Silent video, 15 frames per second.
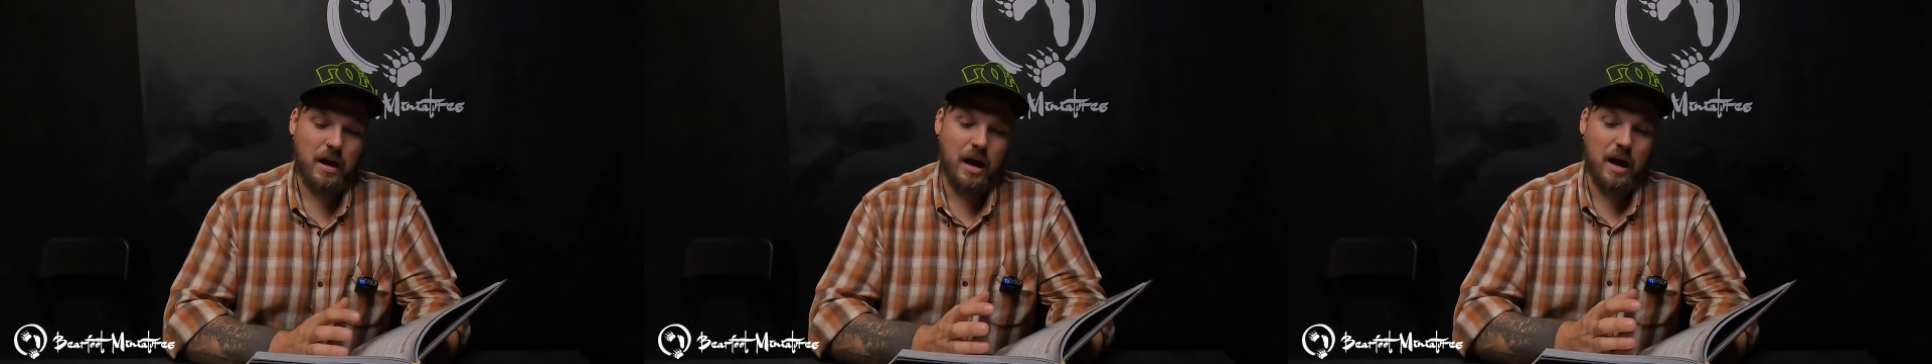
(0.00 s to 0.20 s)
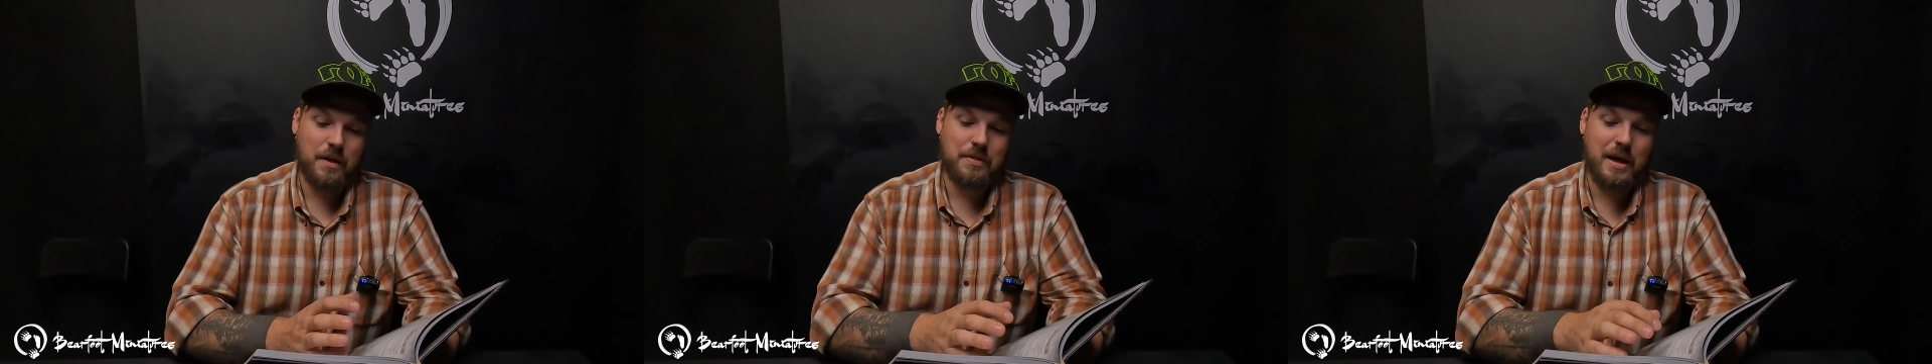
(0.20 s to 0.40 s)

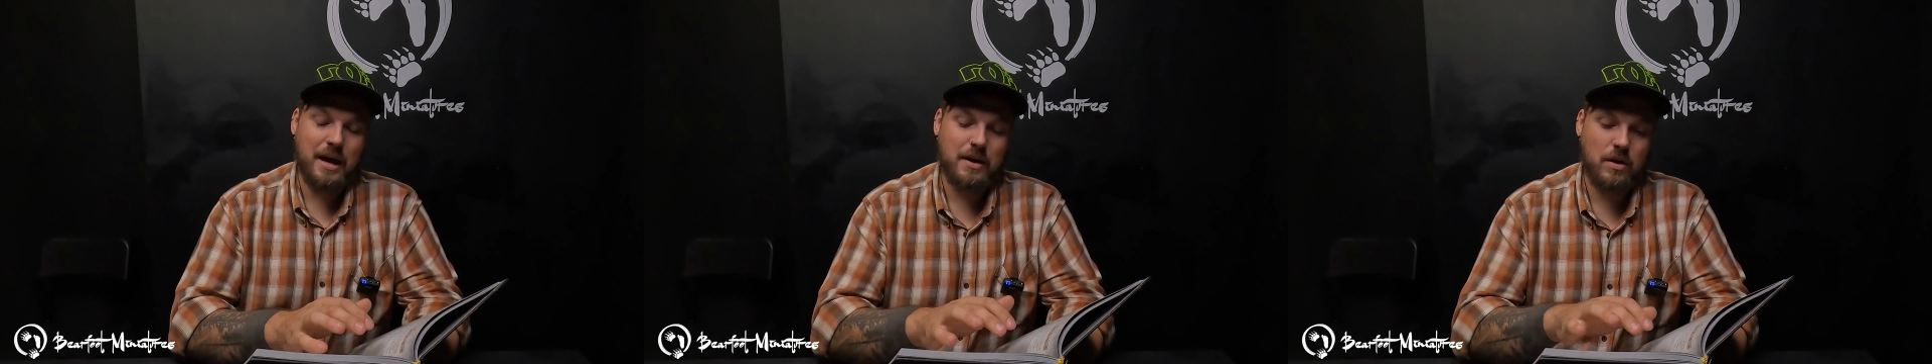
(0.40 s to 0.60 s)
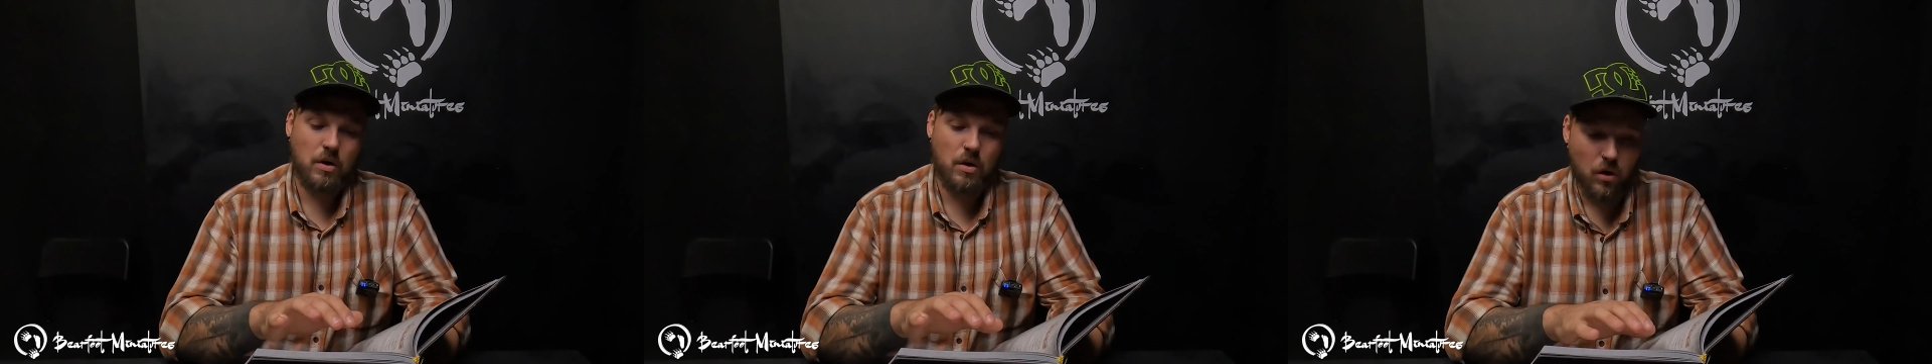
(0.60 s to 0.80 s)
And
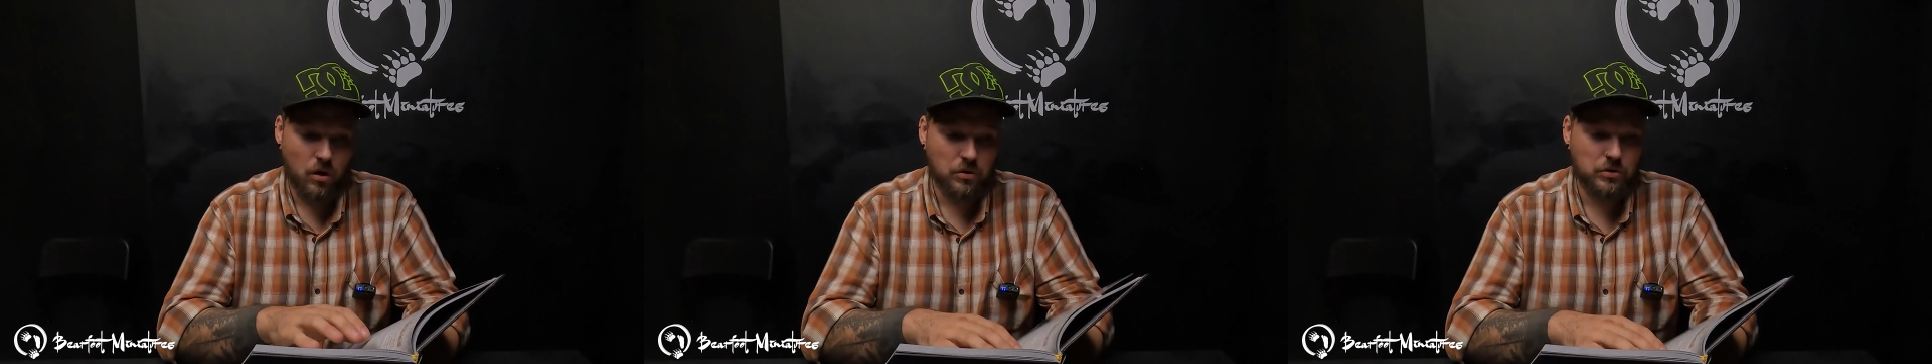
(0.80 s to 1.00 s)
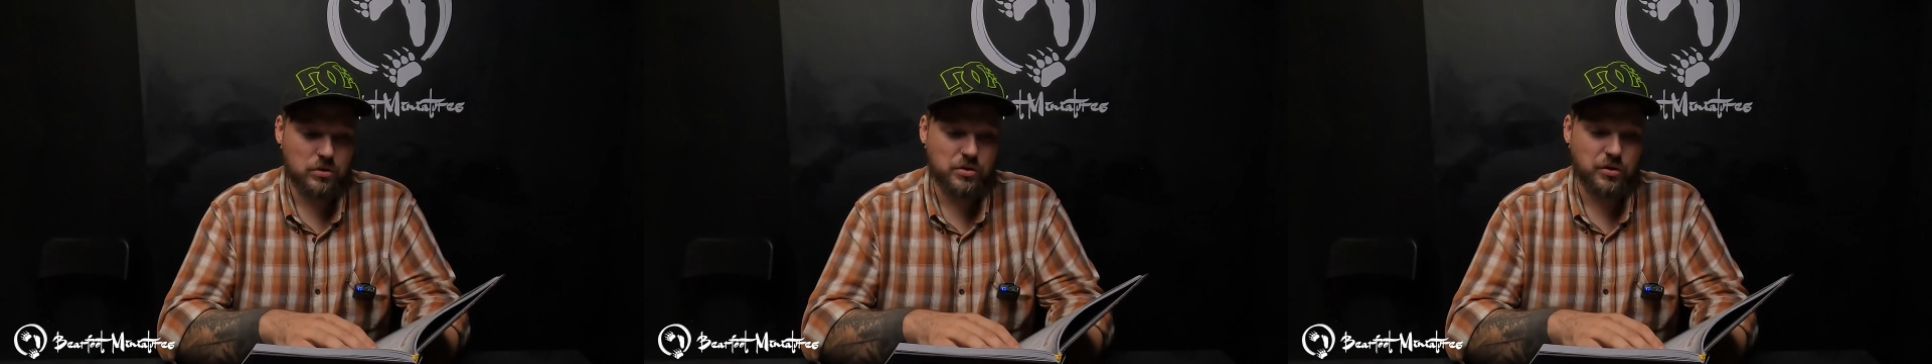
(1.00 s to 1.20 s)
then
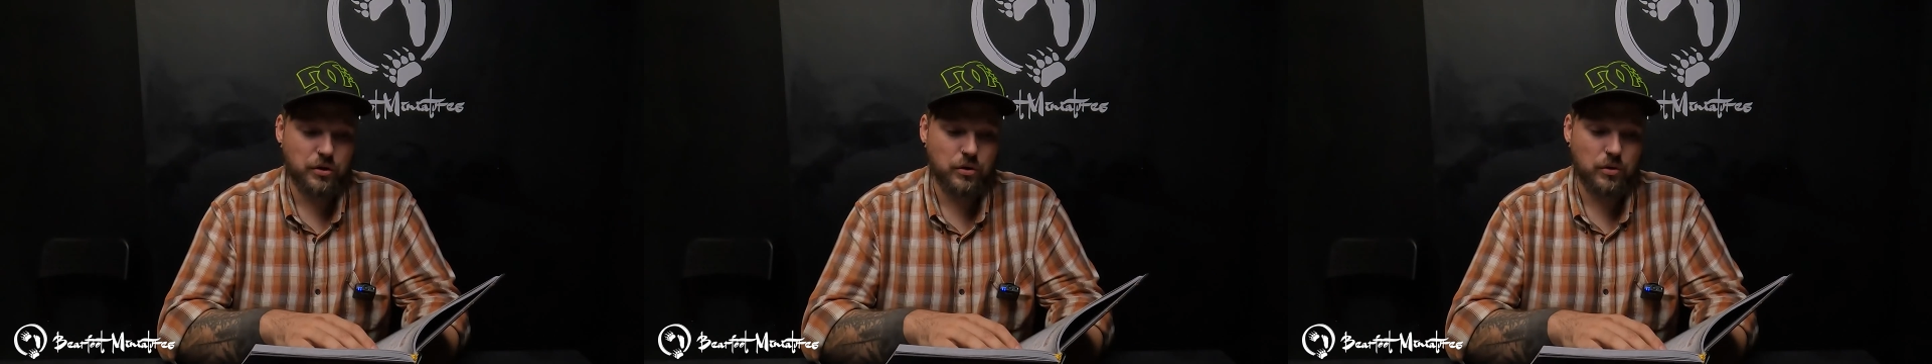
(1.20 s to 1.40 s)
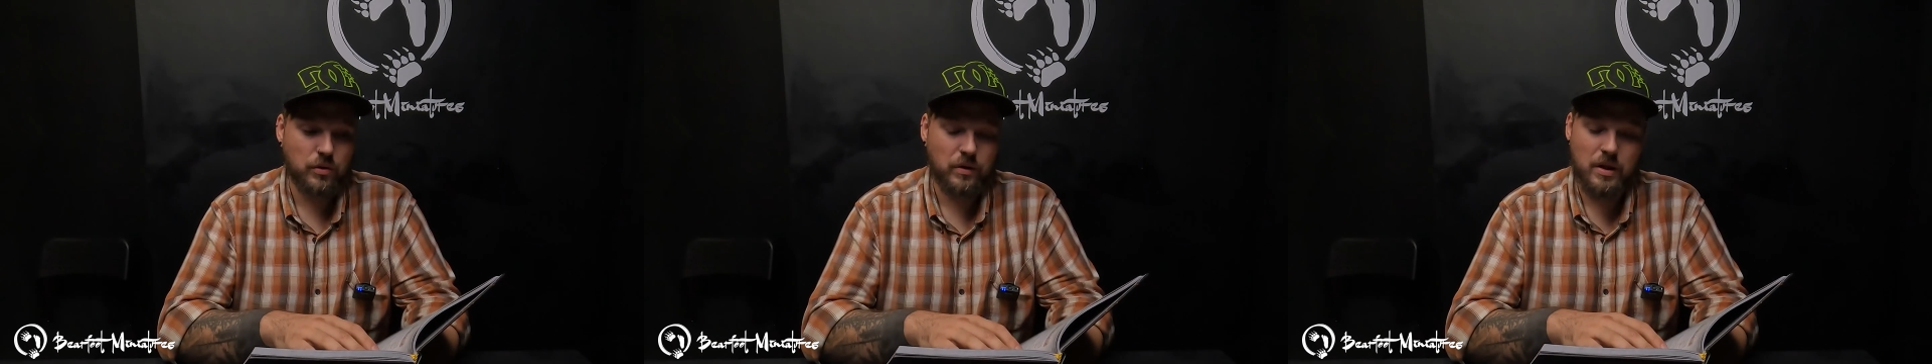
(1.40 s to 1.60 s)

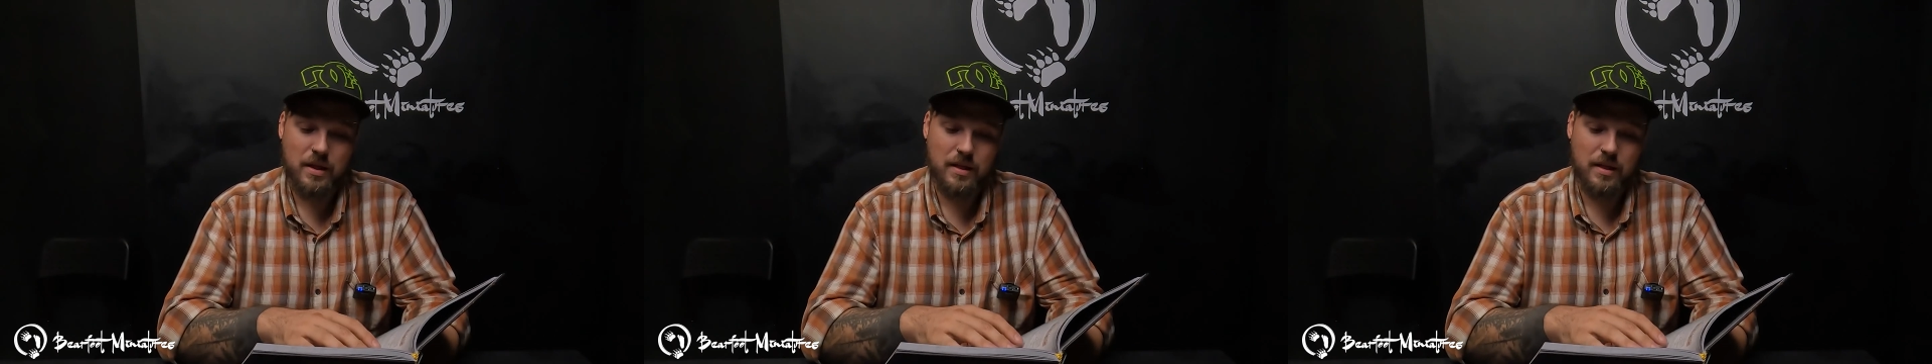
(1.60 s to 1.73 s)
onto